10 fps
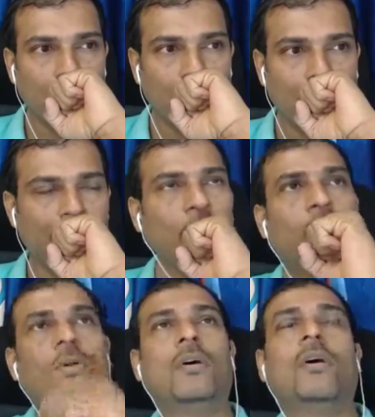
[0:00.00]

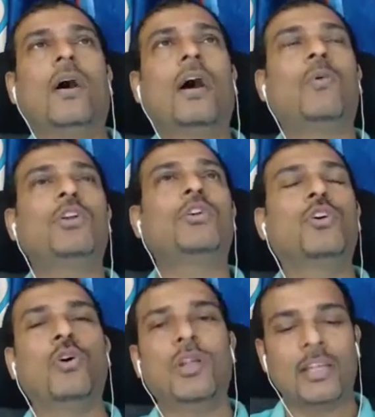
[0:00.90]
so I want you to
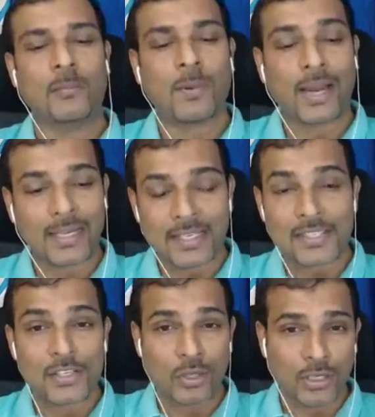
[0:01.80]
go and then practice
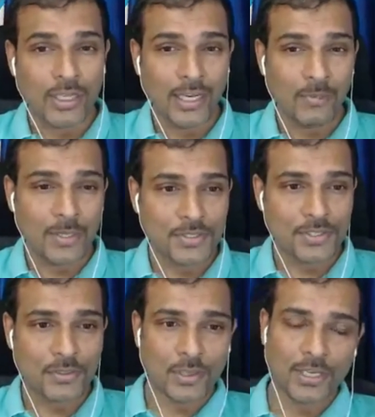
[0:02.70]
this on a daily
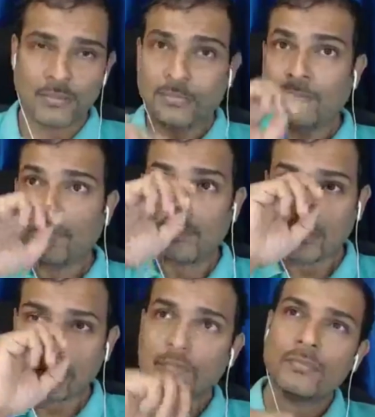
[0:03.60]
basis. Okay,
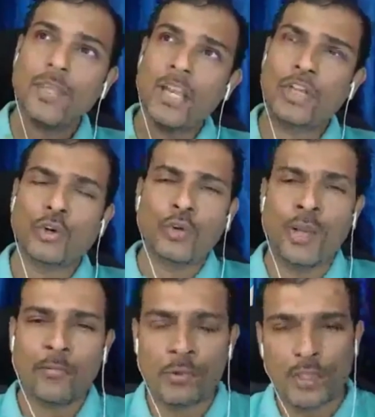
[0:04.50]
don't do
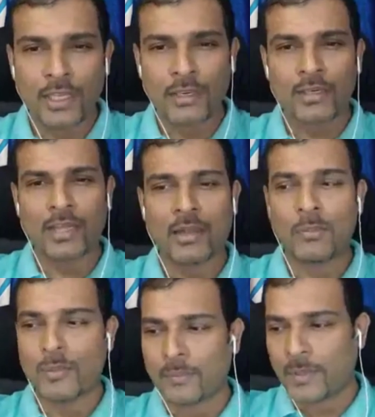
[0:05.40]
everything at a time.
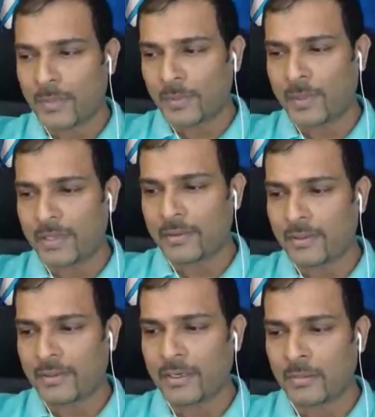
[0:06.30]
Maybe
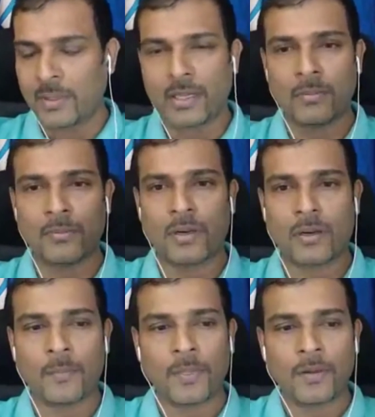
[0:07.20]
it'll
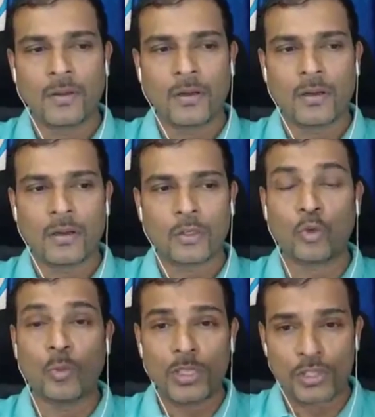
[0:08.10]
become
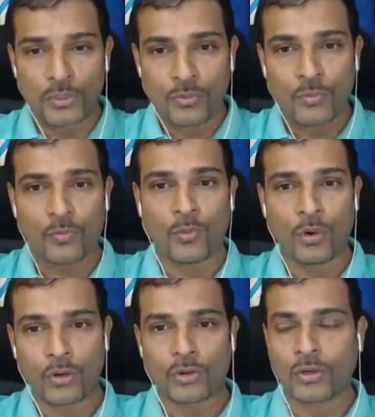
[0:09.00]
too much
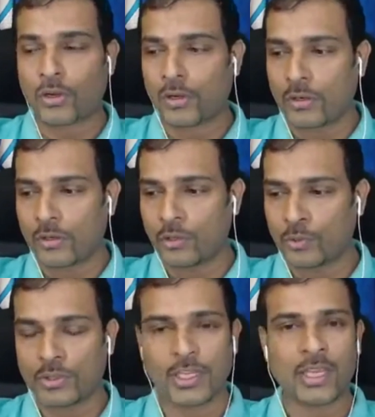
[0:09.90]
for you
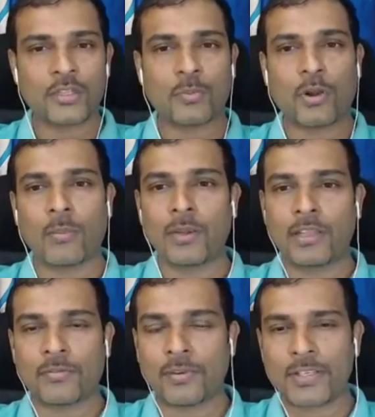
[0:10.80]
to take. So probably
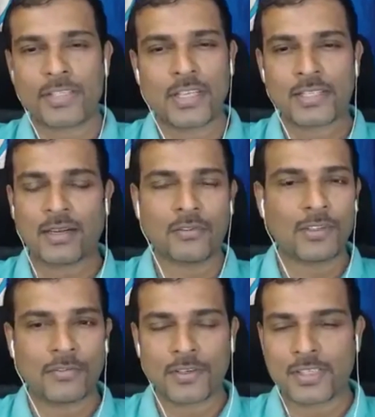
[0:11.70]
the first day, start with
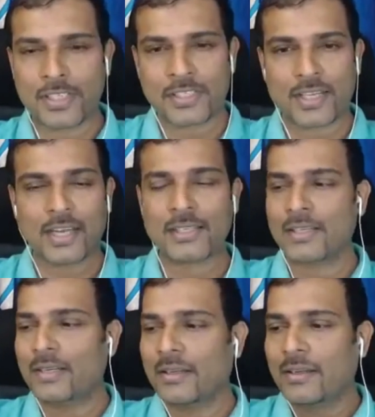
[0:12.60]
the first exercise,
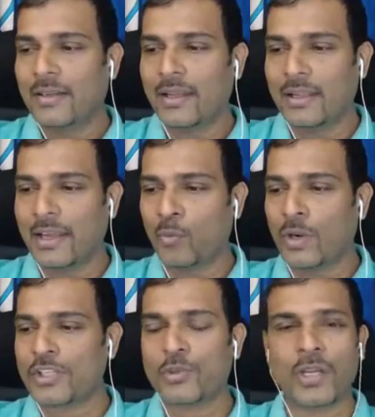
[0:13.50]
and then
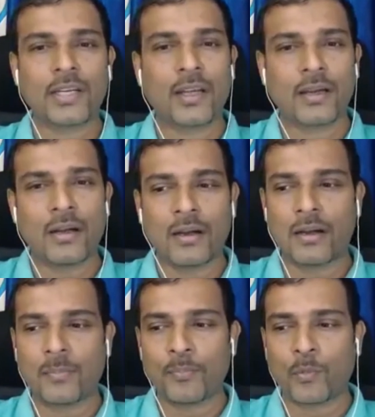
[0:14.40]
once you get
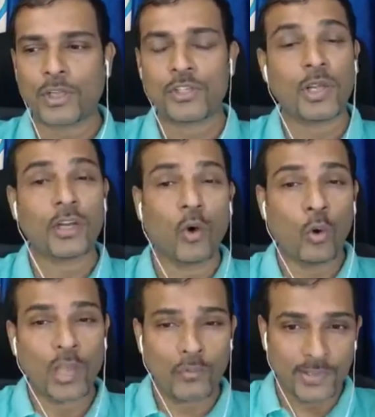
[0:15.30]

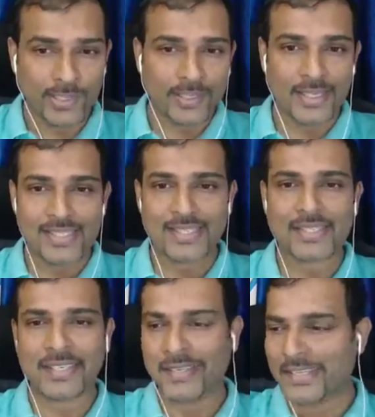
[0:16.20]
okay with that
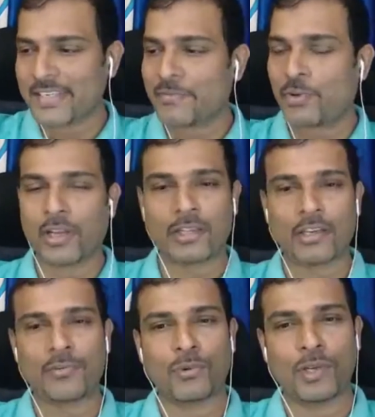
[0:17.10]
consistently, say for like
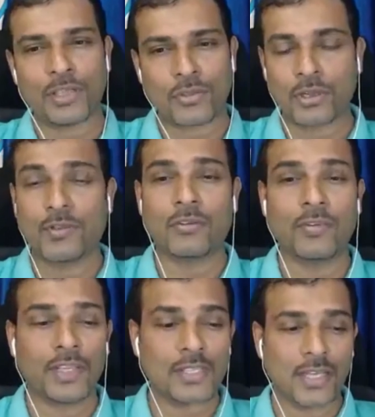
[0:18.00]
3 4 days or even a
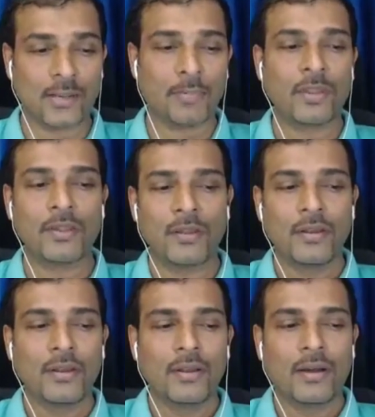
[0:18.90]
week's time,
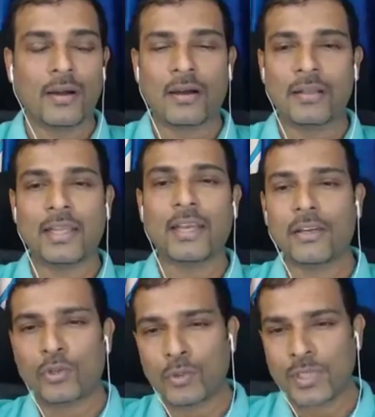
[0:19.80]

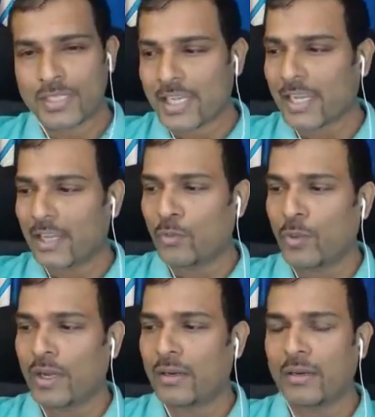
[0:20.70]
then do the second
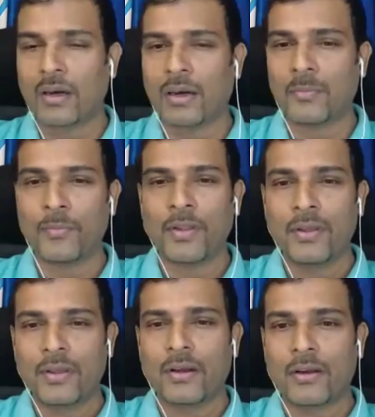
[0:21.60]
one.
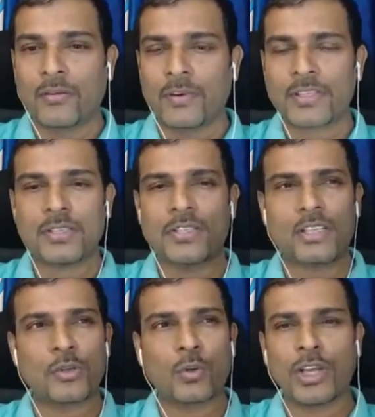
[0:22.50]
First,
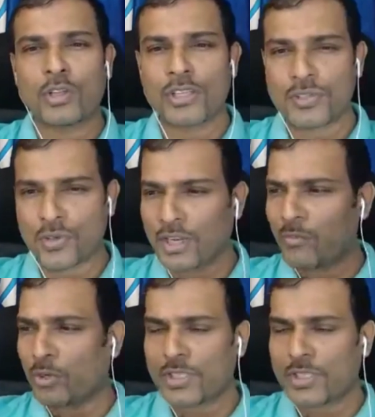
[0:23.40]
just look into the stream, what's